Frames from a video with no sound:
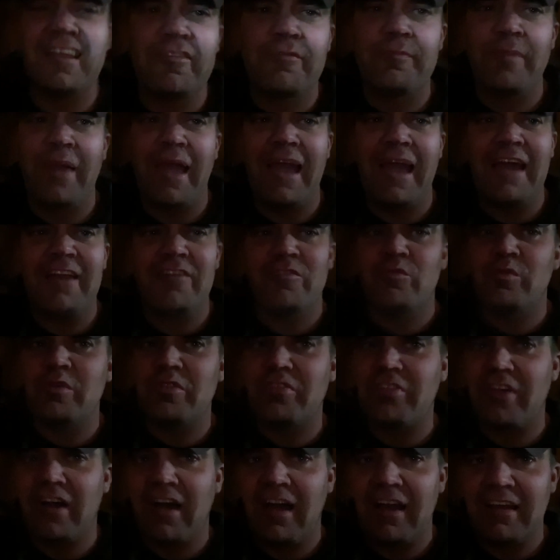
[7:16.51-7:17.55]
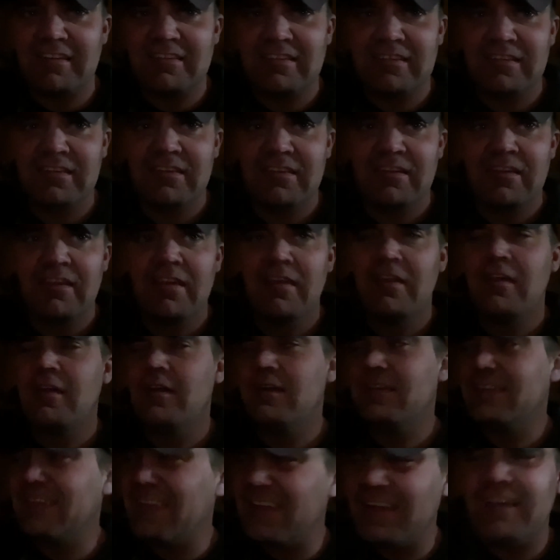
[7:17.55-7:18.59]
bad as we thought.
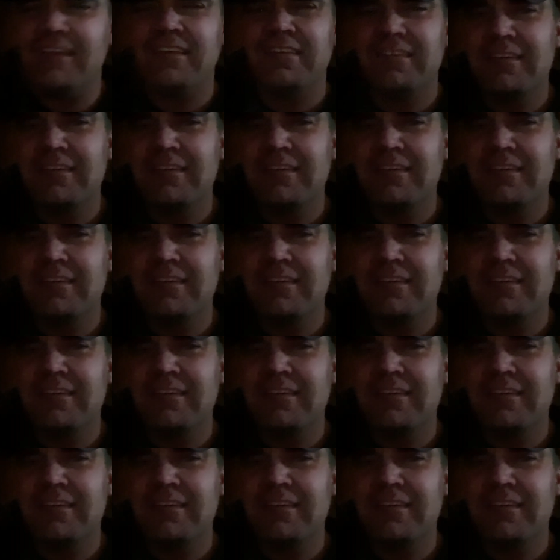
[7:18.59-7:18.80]
Yeah,